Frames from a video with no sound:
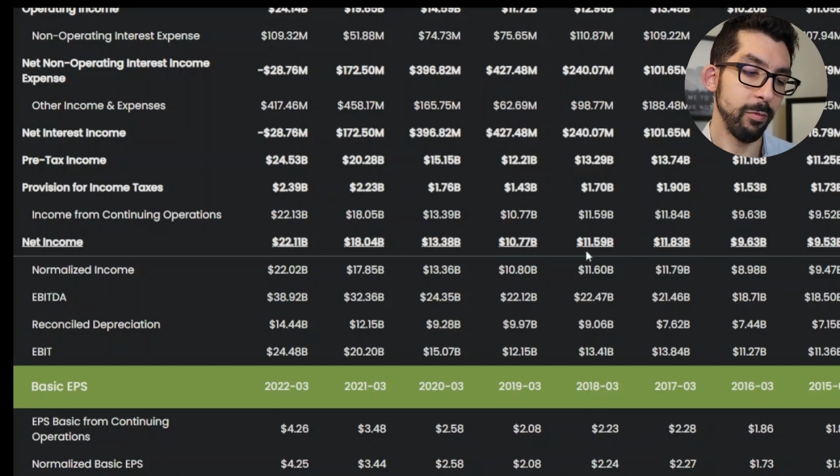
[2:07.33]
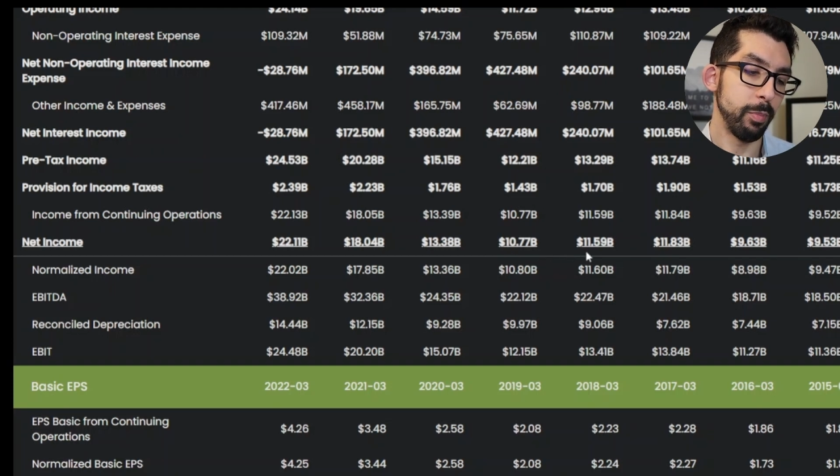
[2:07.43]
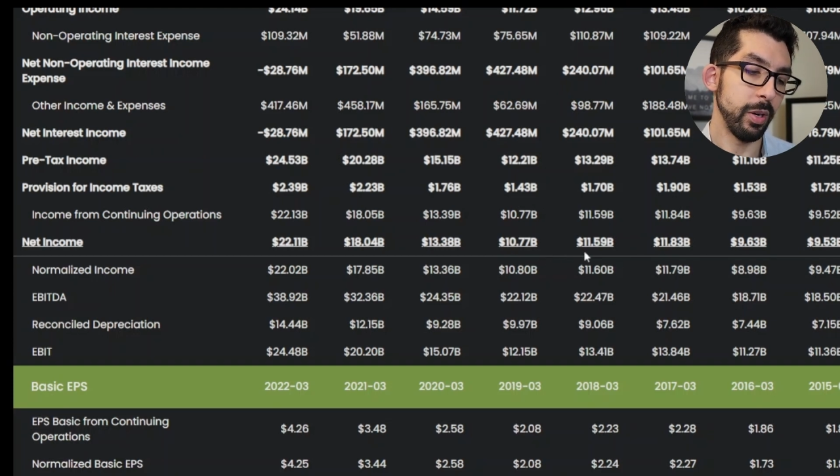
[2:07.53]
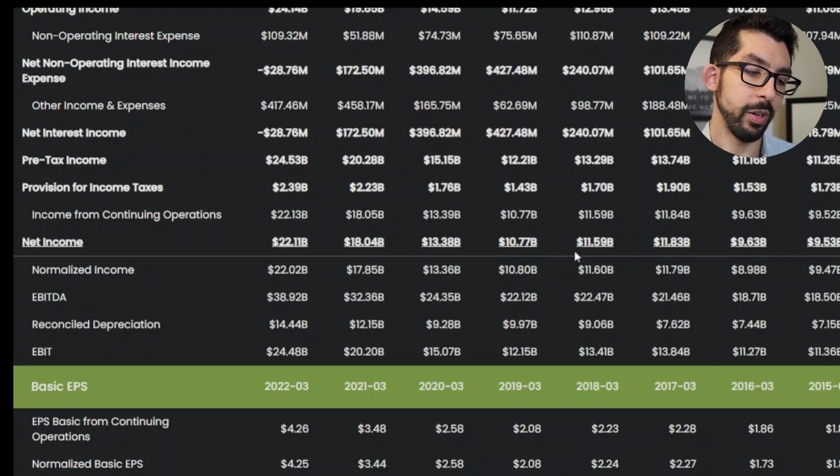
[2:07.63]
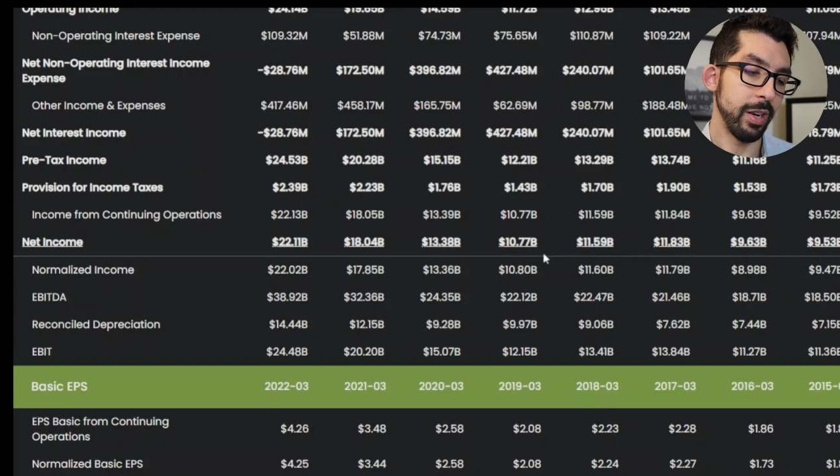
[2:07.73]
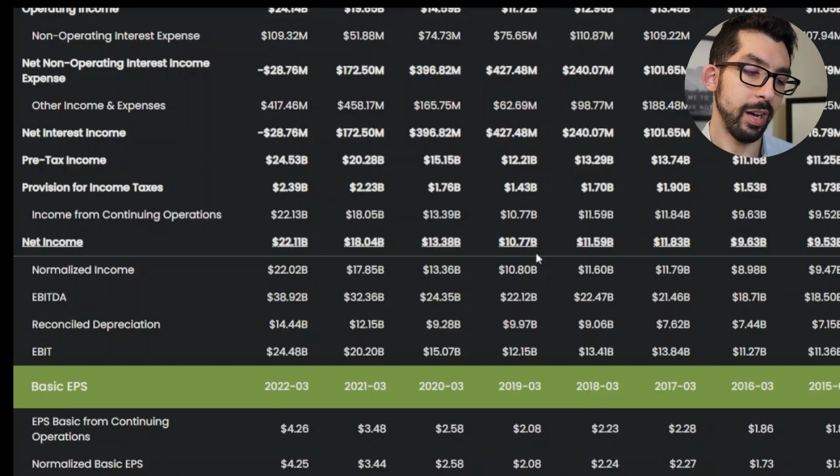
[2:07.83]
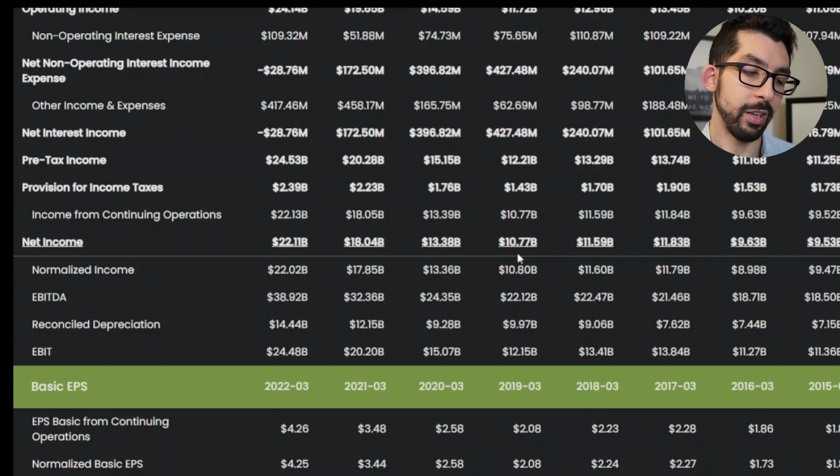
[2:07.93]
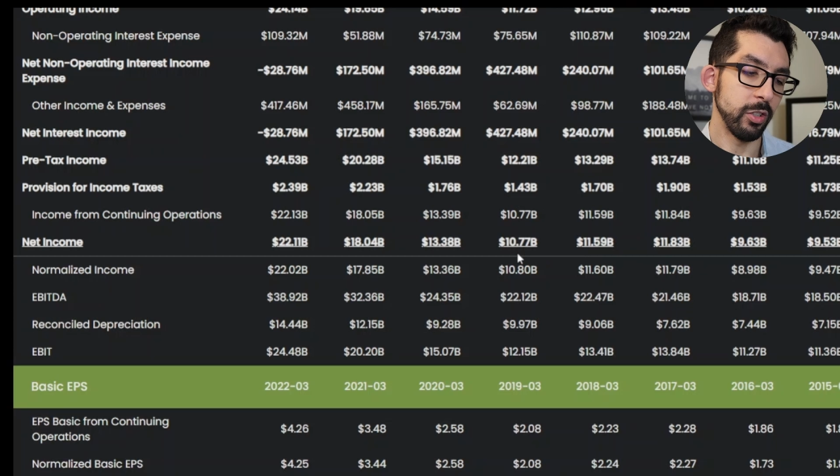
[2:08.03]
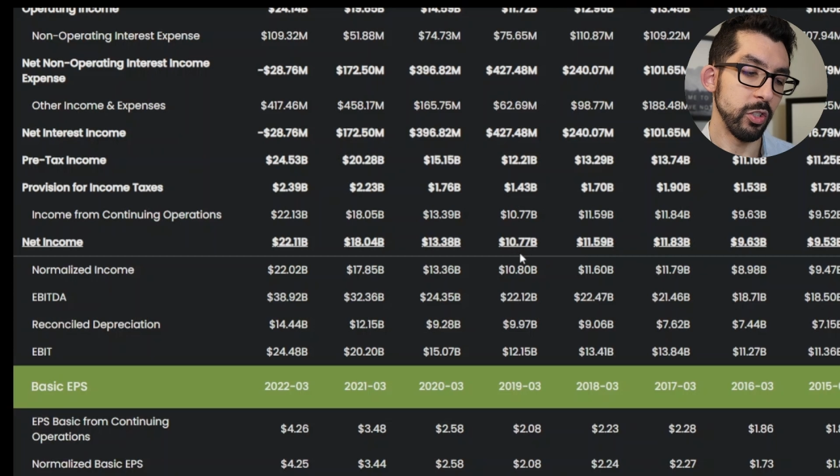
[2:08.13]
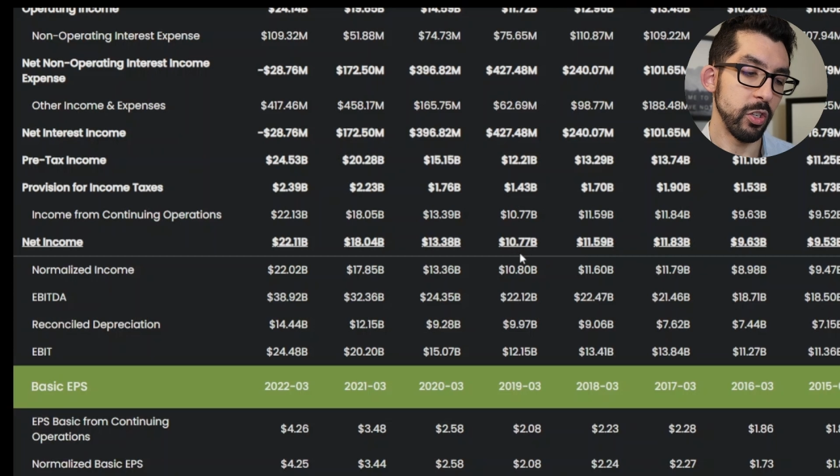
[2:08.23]
billion
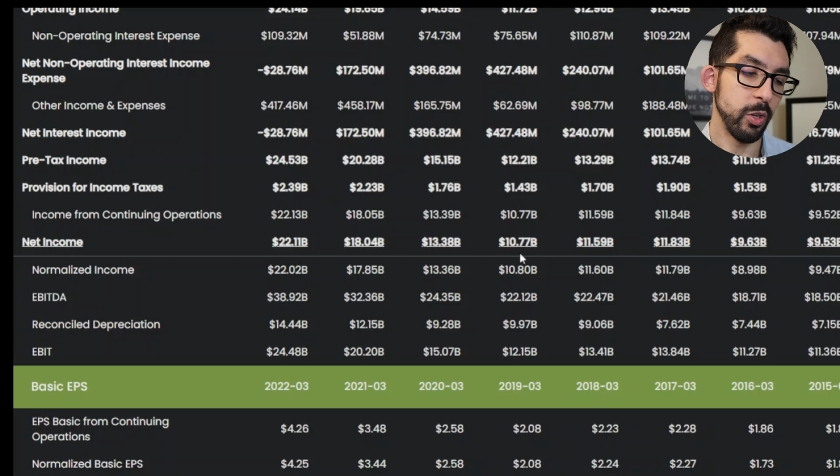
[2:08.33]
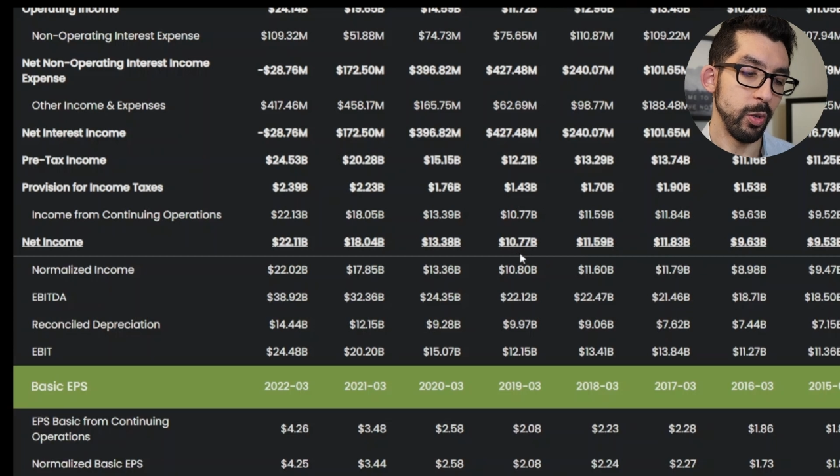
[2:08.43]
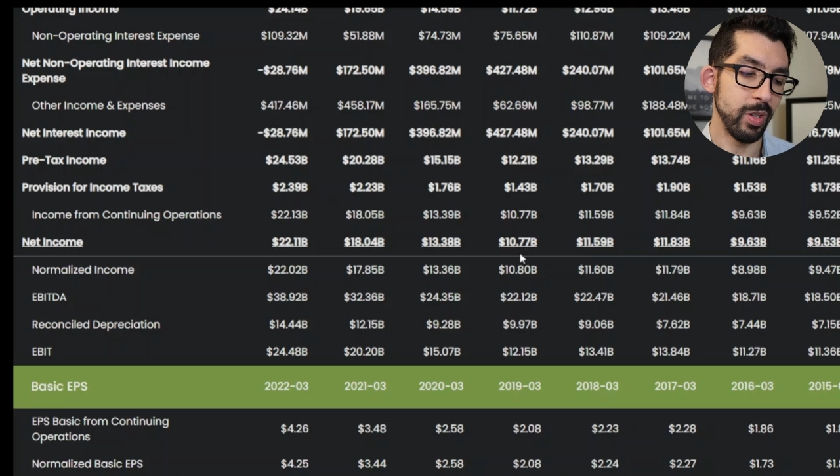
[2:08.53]
to